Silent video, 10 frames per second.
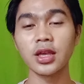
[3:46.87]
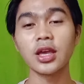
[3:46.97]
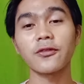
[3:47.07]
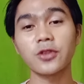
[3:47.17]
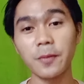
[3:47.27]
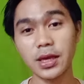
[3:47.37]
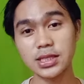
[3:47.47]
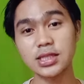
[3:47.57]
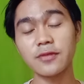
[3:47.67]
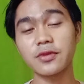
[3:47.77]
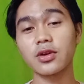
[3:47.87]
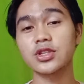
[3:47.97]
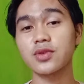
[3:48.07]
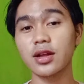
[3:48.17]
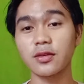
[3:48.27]
If the basis of the
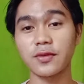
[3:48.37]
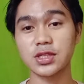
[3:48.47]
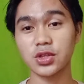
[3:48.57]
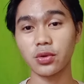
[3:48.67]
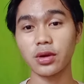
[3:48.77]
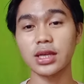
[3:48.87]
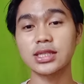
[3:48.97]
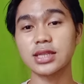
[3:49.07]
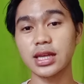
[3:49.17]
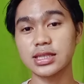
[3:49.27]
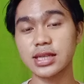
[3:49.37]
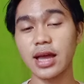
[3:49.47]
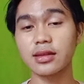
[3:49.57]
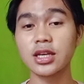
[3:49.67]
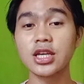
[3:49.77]
constructivist theory states
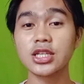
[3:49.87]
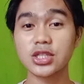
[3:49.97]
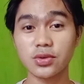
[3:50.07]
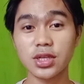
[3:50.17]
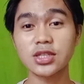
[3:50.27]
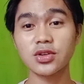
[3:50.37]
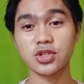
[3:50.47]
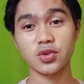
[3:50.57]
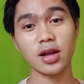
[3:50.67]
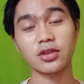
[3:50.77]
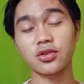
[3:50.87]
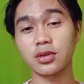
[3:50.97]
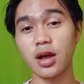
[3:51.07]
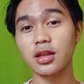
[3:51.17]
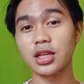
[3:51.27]
that students construct new
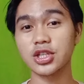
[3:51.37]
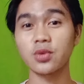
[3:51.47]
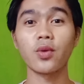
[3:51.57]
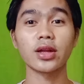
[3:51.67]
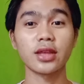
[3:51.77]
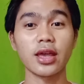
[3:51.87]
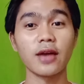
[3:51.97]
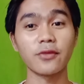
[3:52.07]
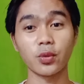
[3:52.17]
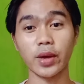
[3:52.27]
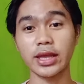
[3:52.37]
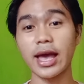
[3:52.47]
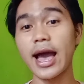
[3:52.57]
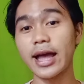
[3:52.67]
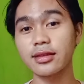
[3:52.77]
knowledge on what they have already
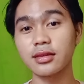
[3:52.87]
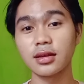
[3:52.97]
had,